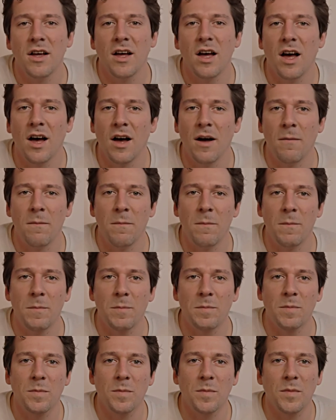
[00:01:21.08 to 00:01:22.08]
And
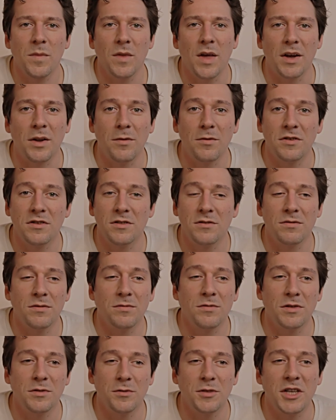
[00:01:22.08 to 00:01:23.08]
it
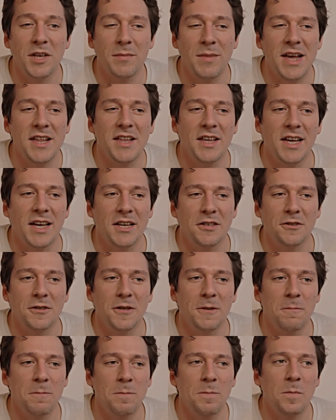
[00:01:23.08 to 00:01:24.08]
was really amazing,
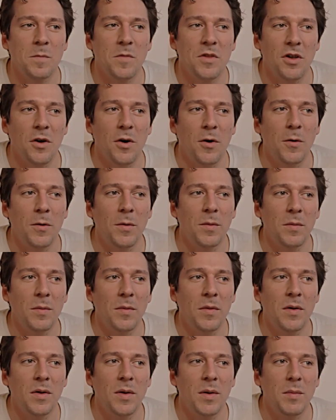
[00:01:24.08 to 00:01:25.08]
actually. So
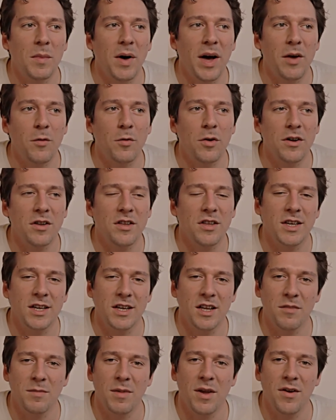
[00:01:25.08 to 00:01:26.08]
my worst gig
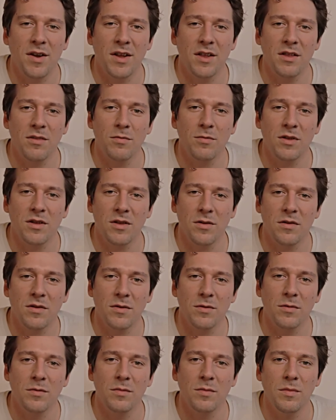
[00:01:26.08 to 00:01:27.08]
experience was
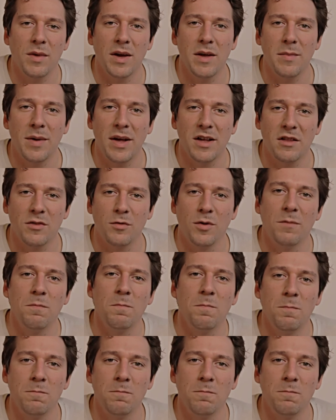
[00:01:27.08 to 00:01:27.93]
also my best one.